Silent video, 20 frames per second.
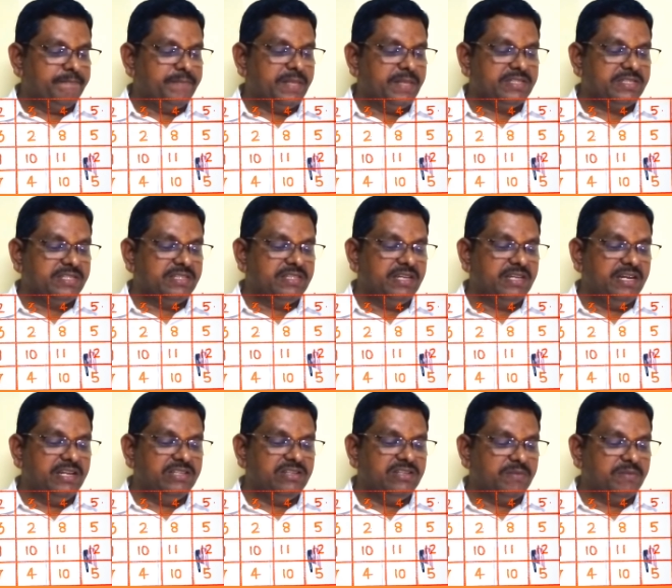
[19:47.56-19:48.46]
Next,
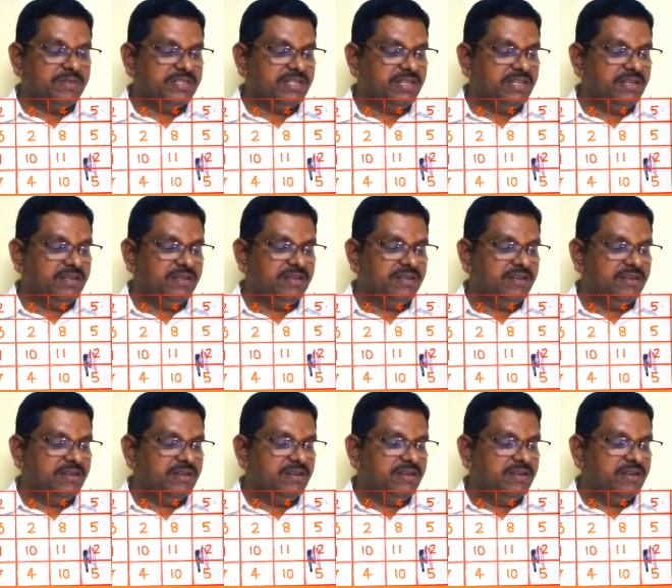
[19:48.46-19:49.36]
3D geometry.
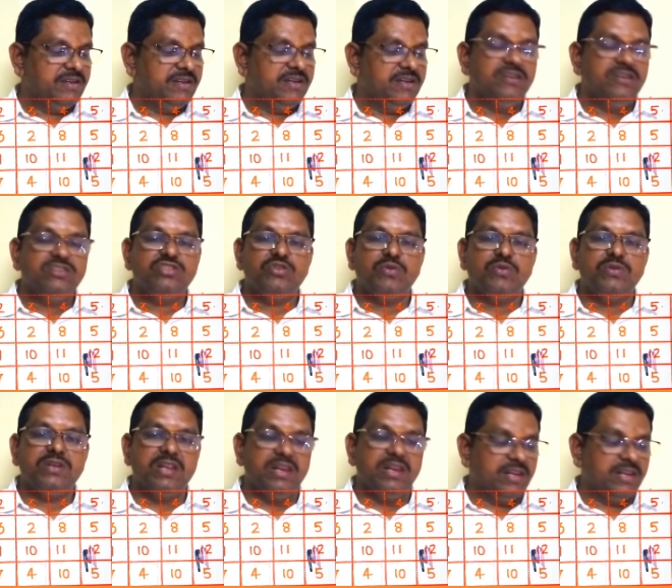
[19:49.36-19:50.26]

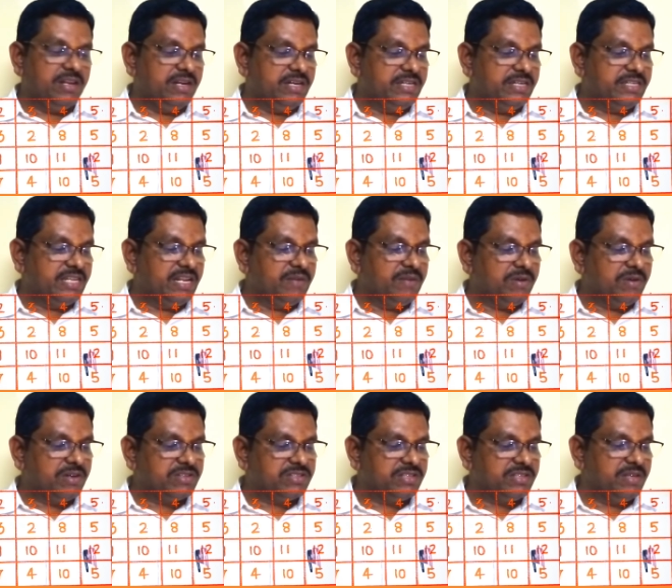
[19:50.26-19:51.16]
Total 10
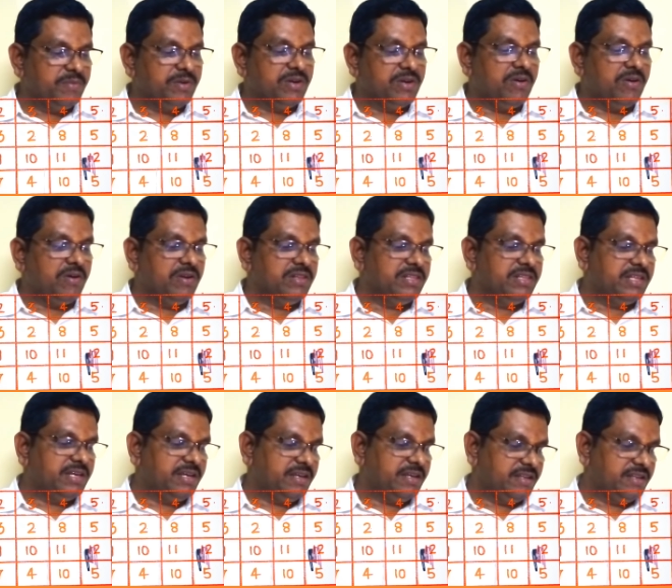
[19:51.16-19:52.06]
marks. Among all
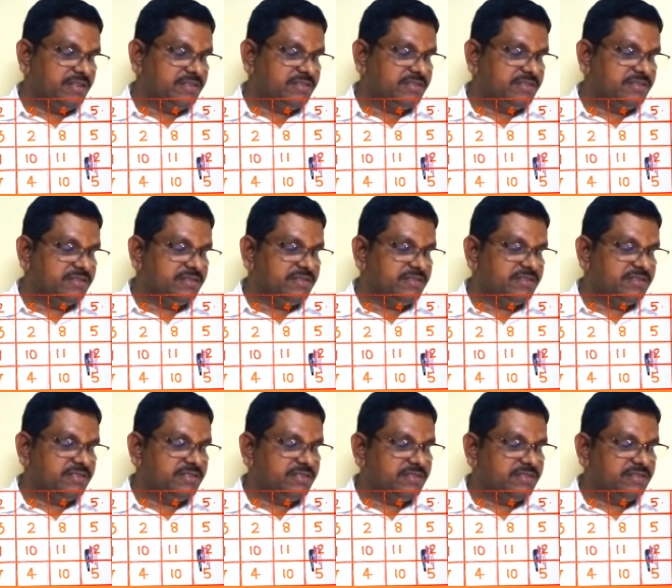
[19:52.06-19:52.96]
the
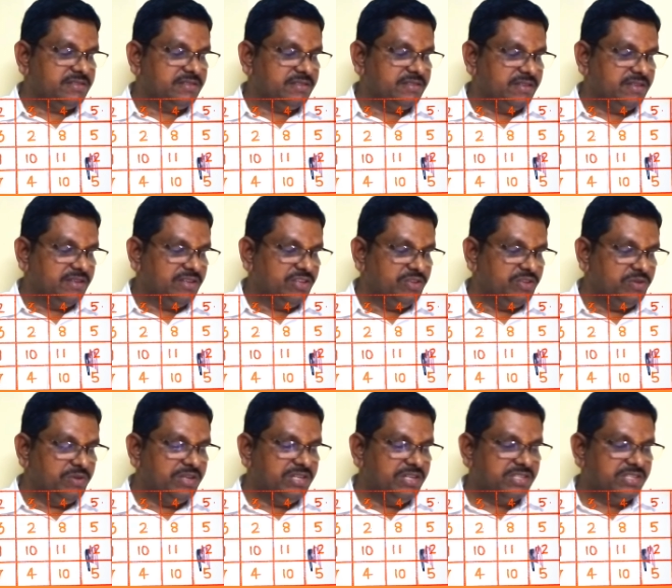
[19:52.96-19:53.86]

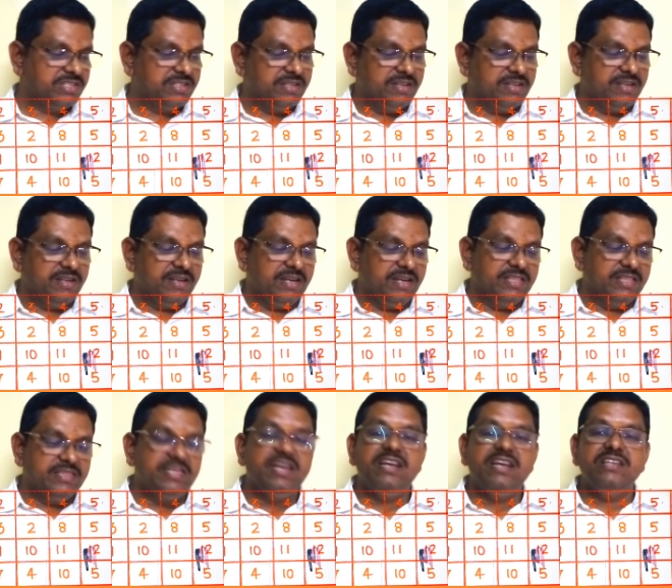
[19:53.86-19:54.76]
units,
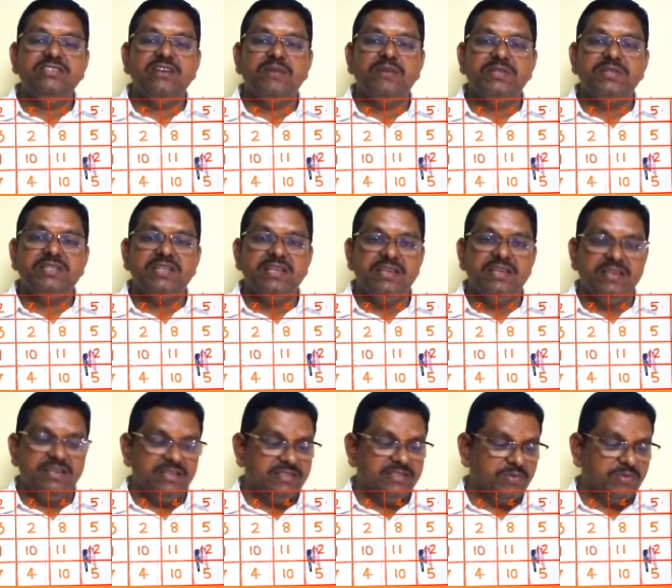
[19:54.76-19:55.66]
3D
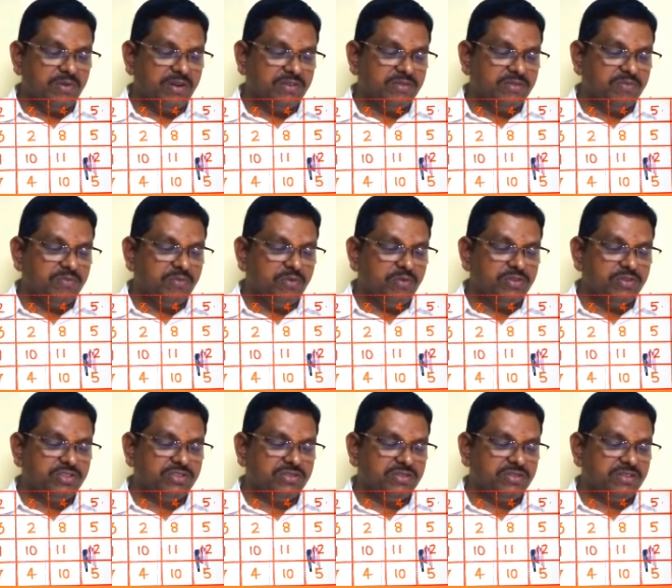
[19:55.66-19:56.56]
geometry is one of the
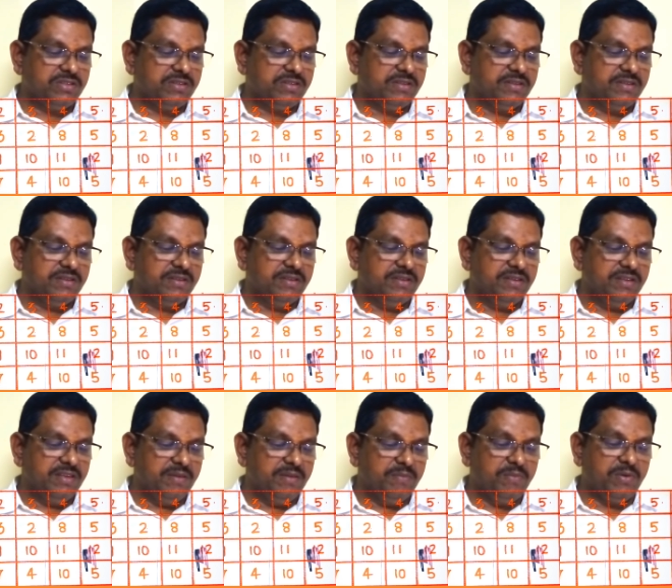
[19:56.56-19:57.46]
most
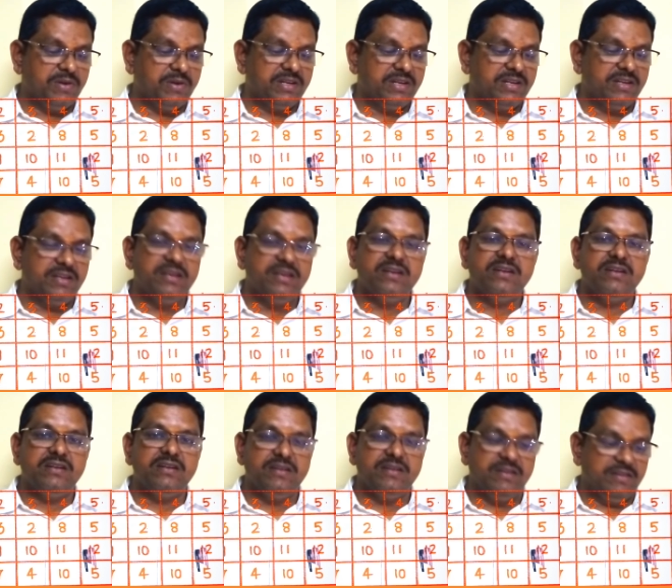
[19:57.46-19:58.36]
important
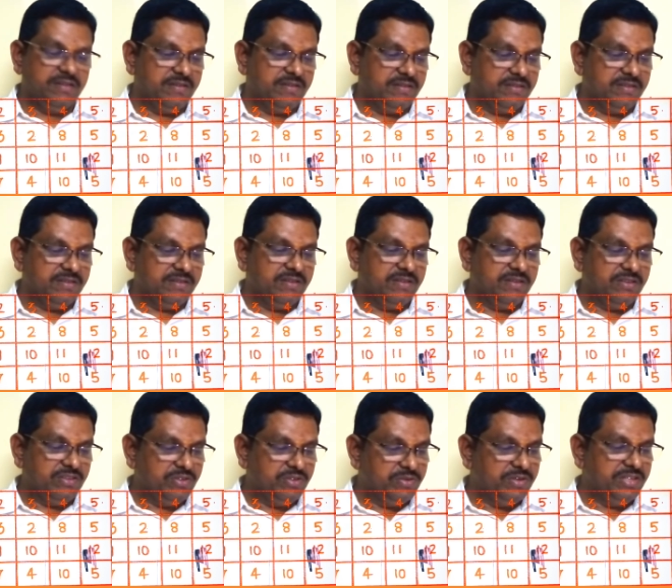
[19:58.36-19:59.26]

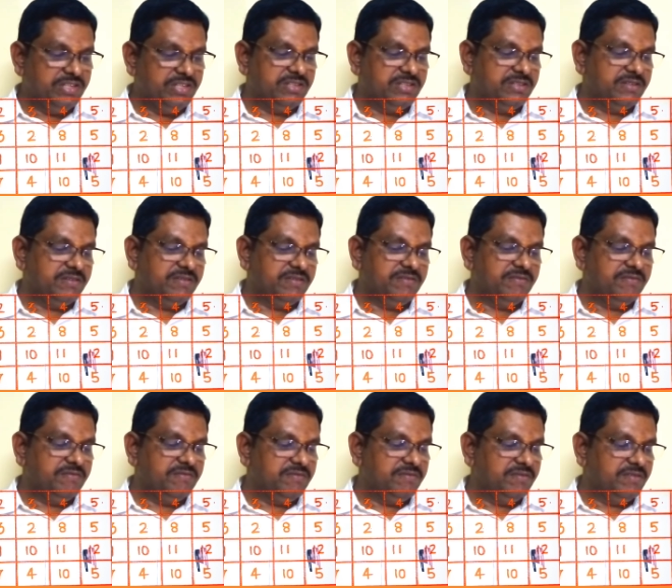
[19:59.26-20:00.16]
unit,
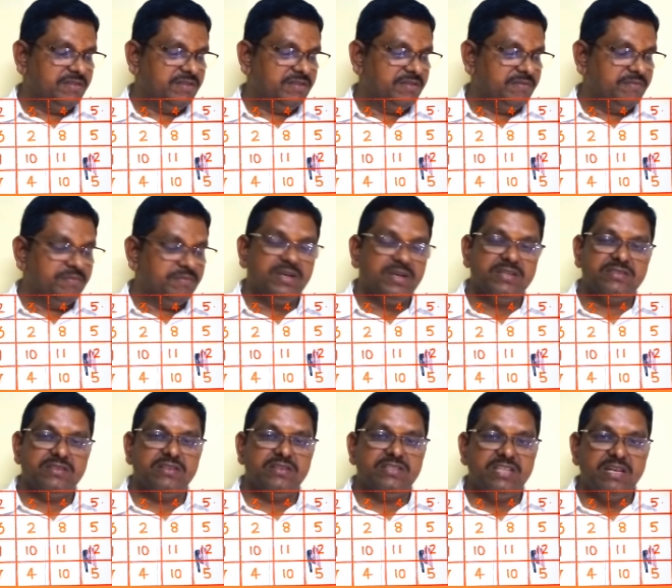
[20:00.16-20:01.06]

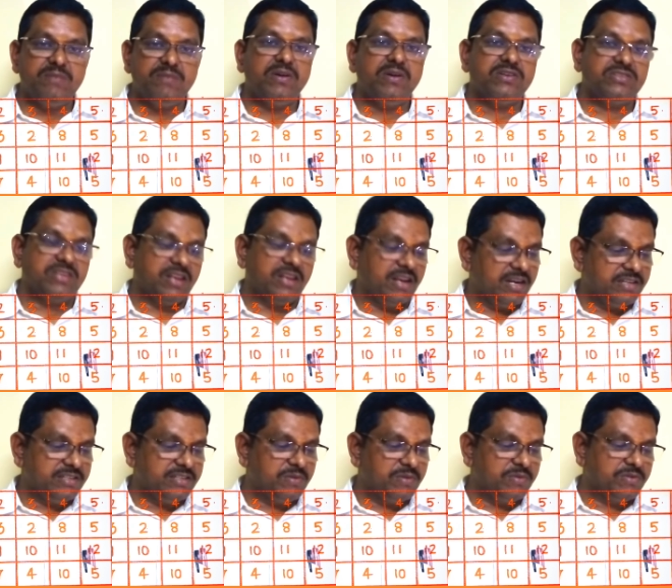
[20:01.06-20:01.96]
because 10 marks are
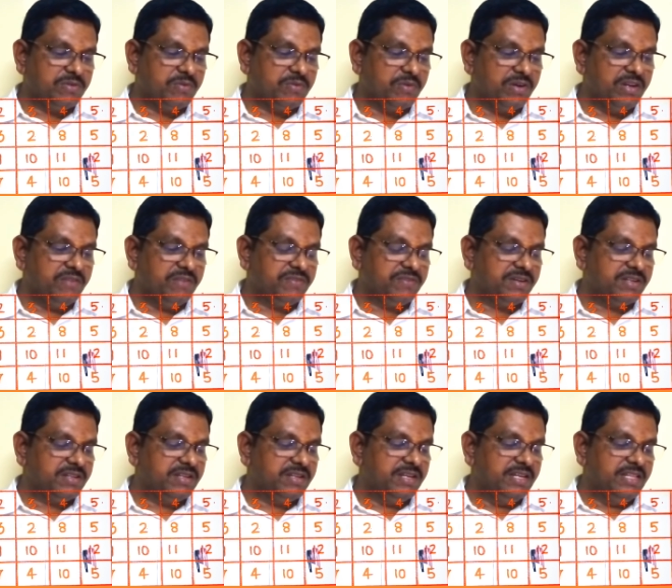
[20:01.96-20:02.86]
allotted only
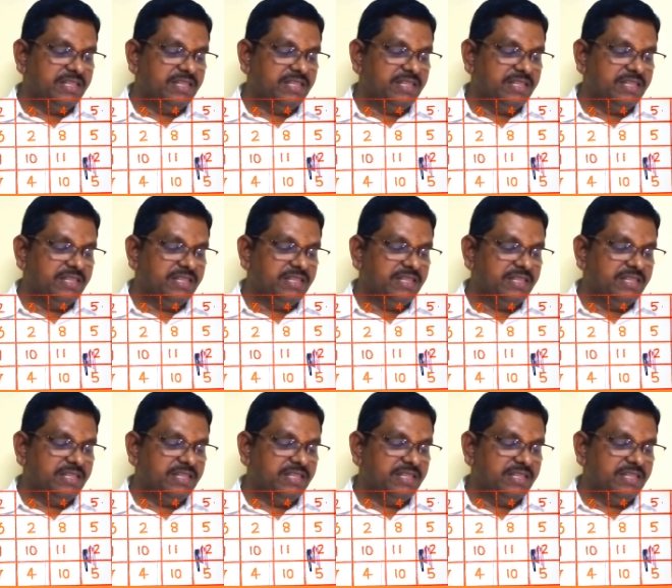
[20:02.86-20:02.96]
for